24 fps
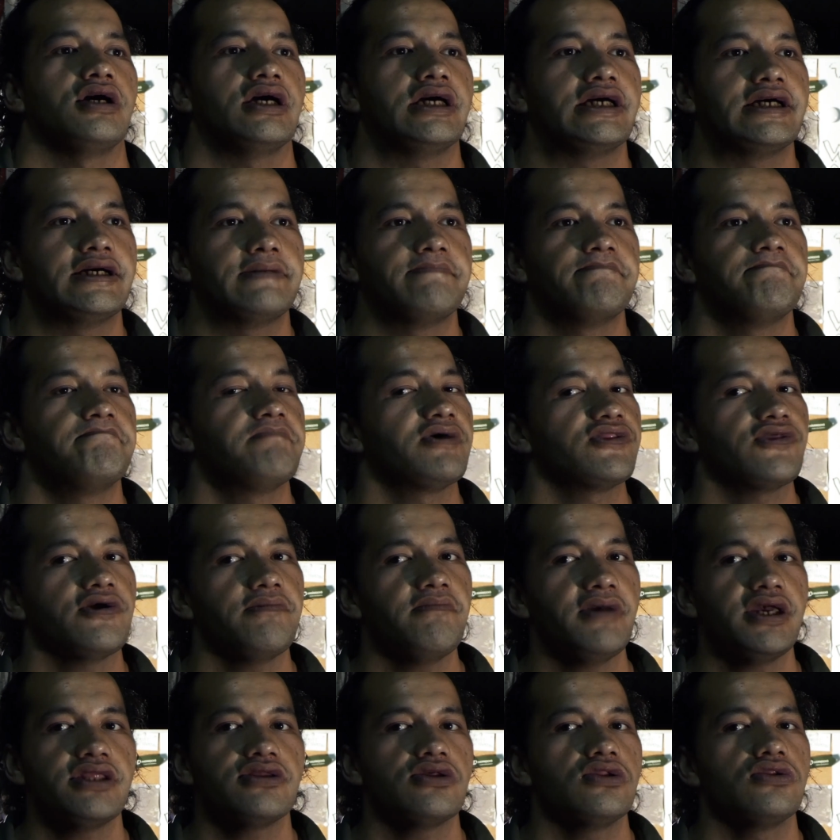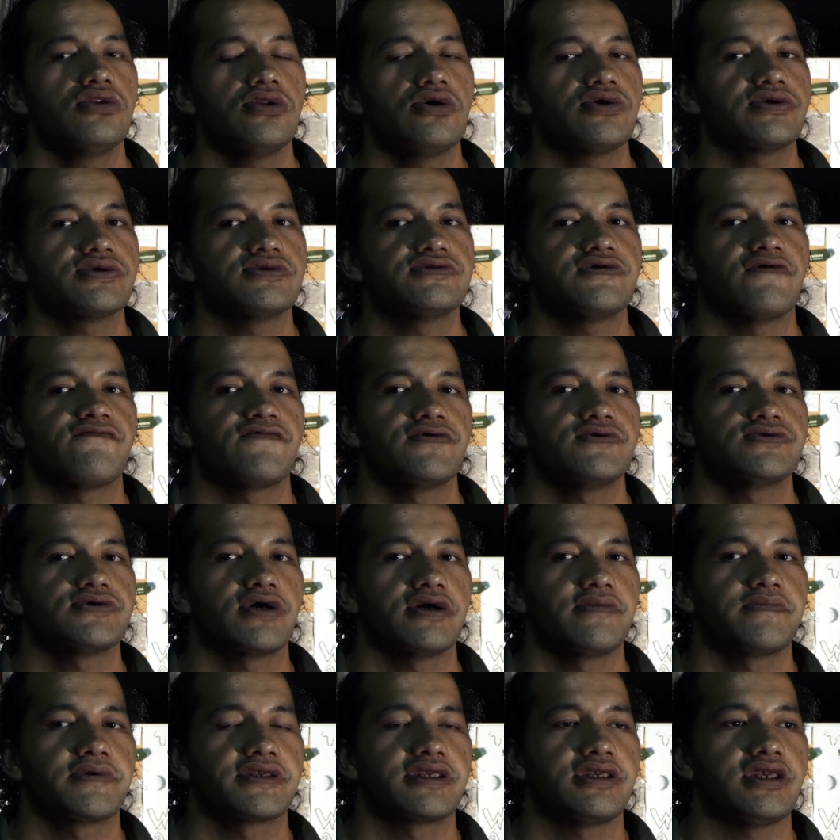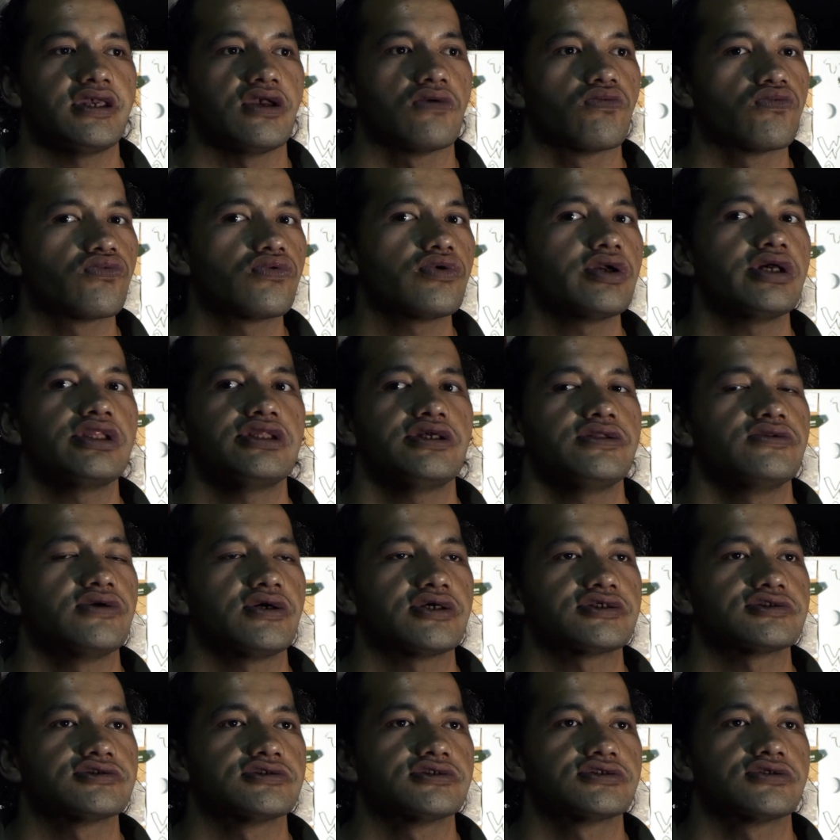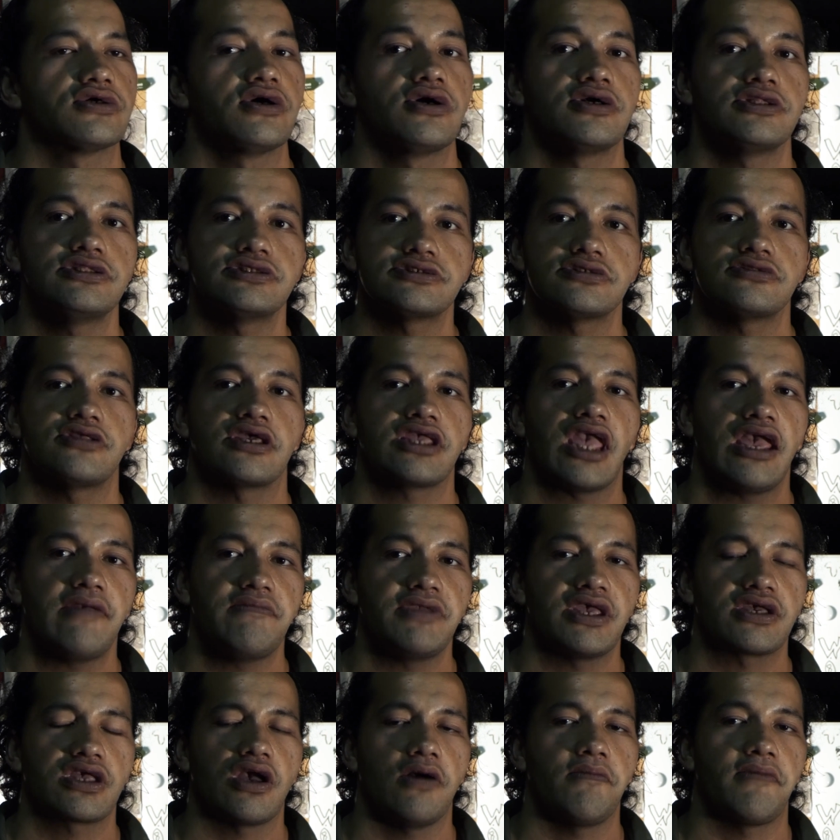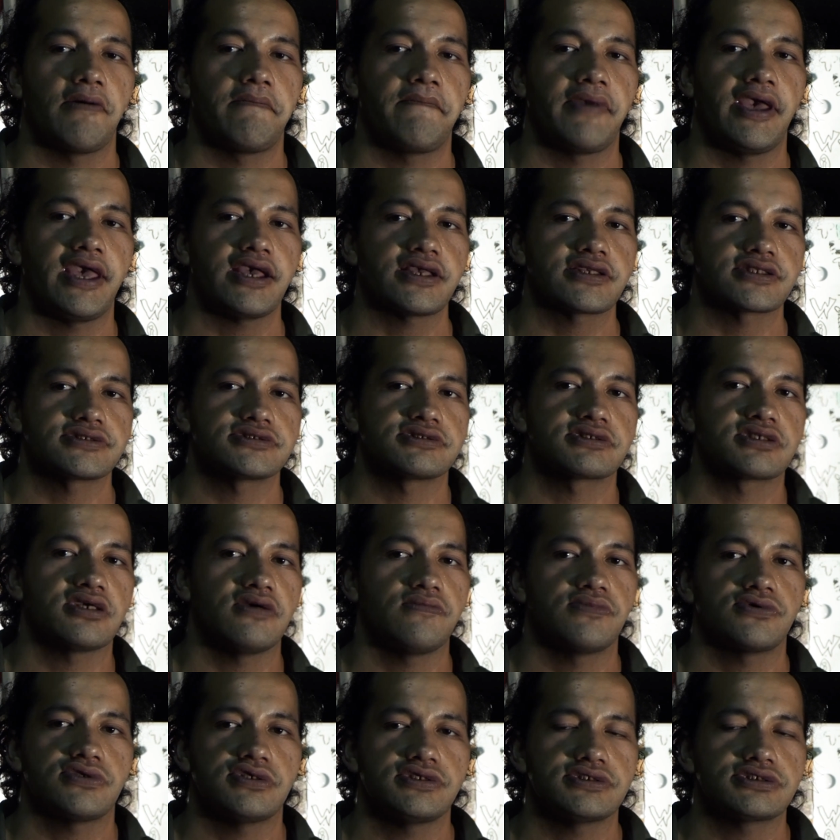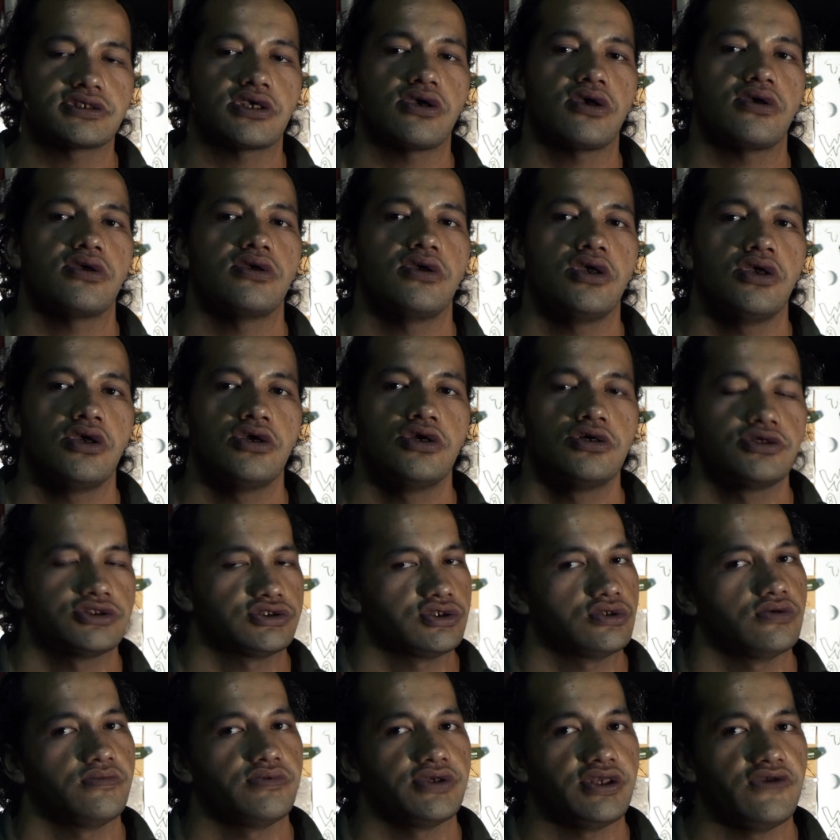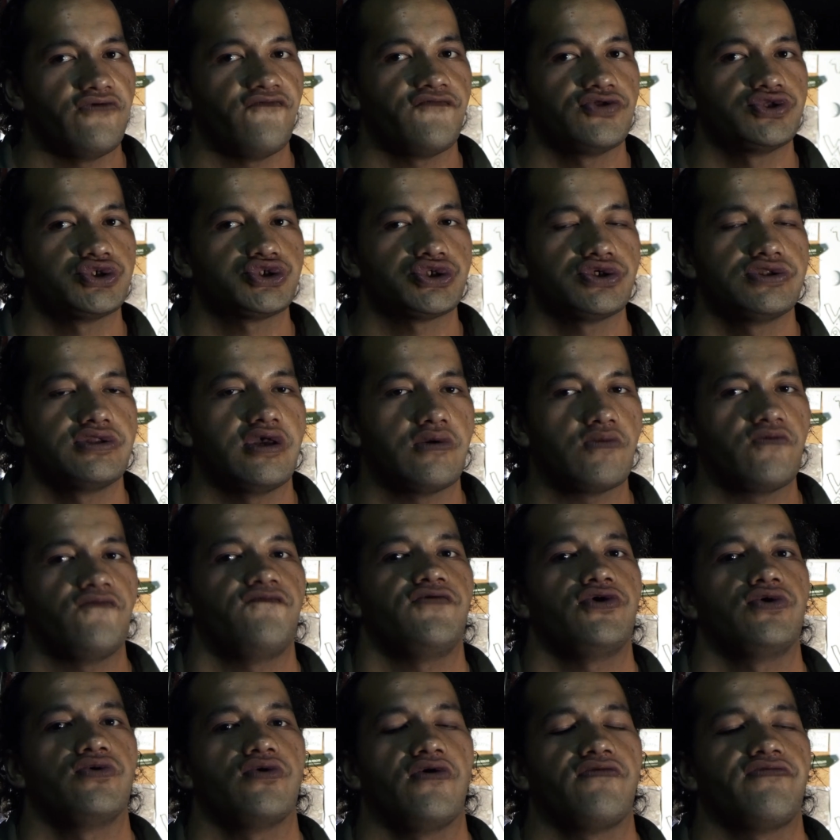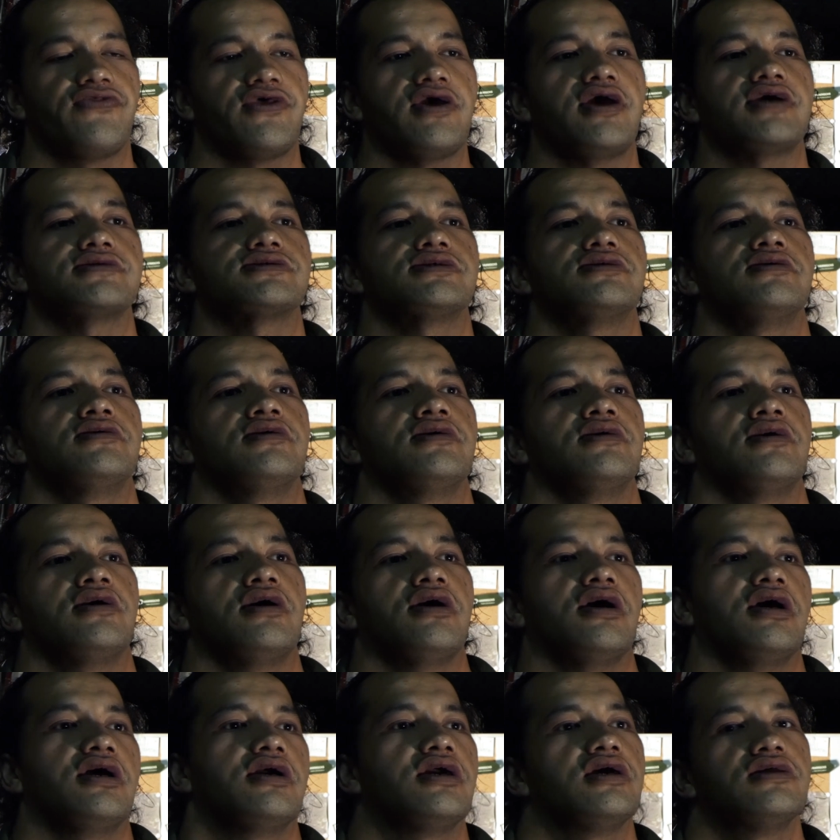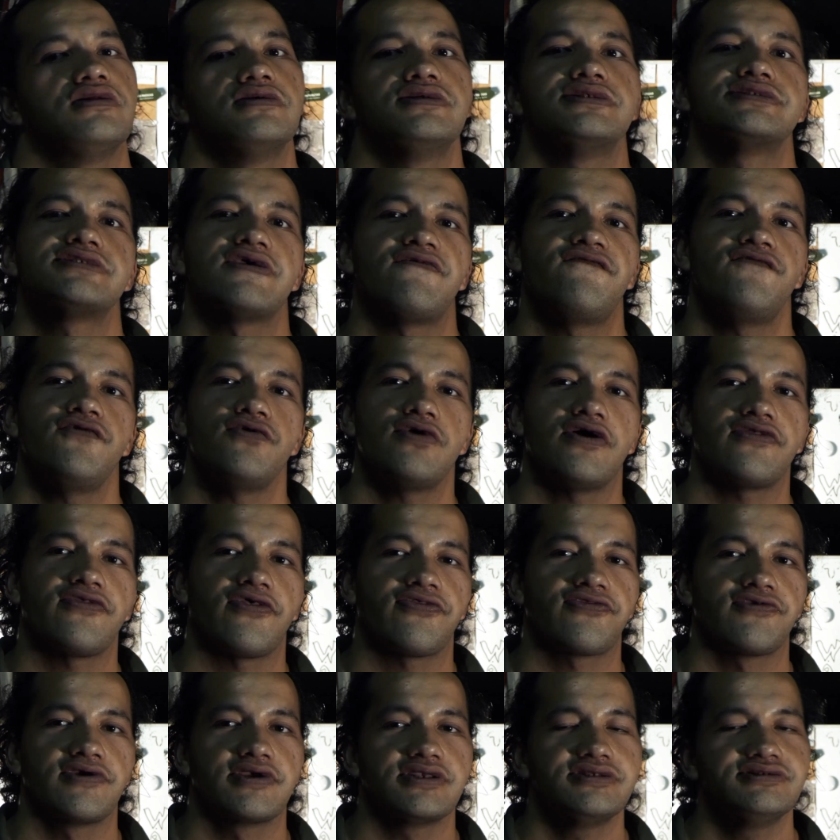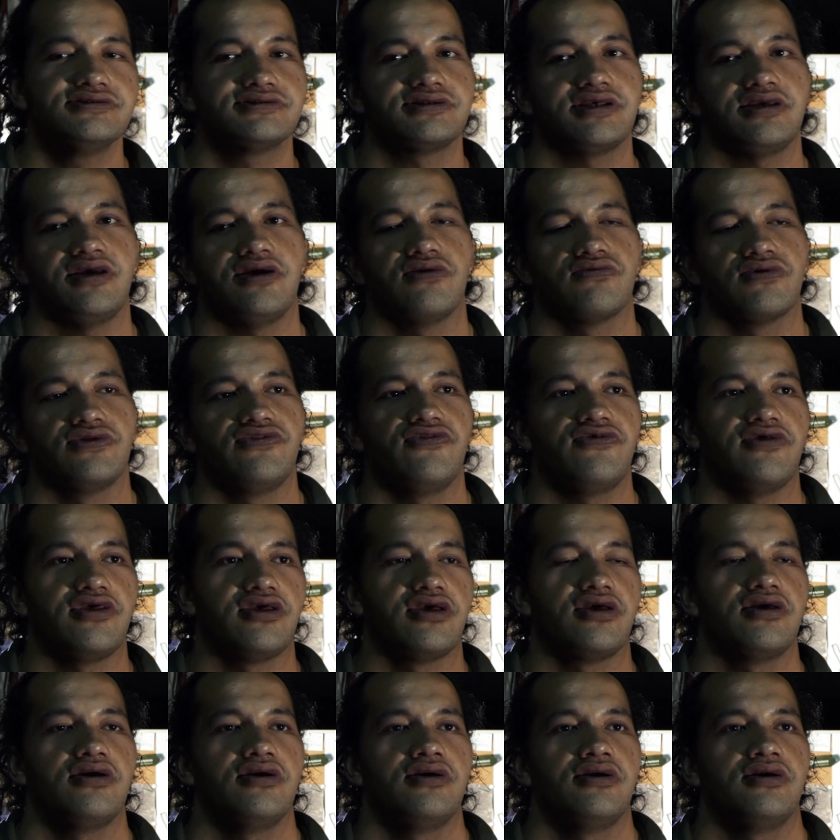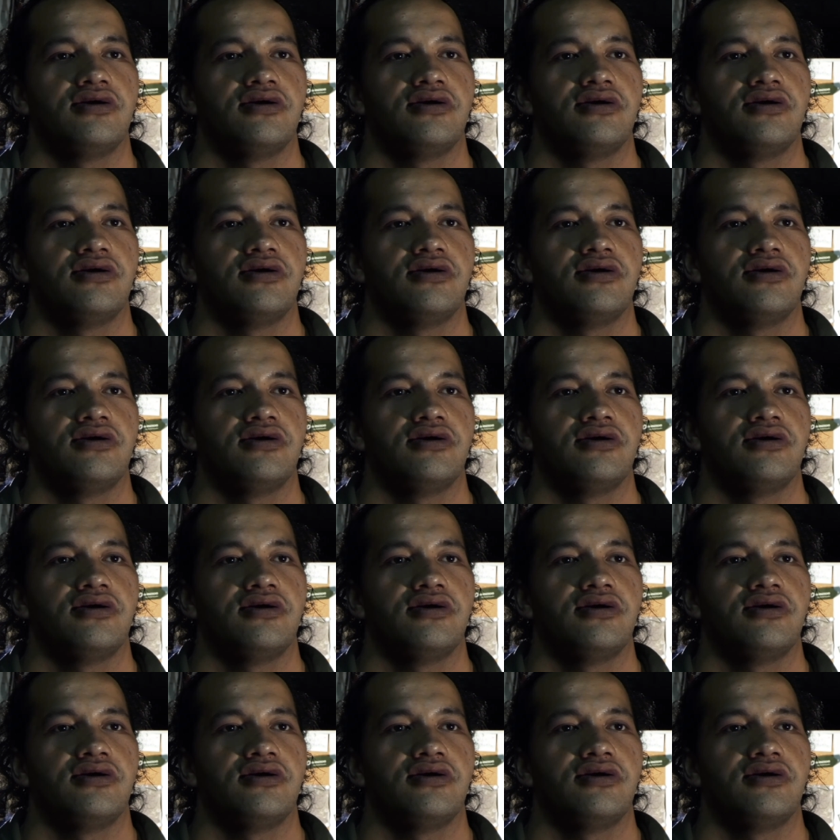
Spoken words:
But they made a lot of different type of gear. Really nice designs. They gave me a couple of packs a couple of years ago. So I'll be finishing that review of that. And there's a few other things here and there.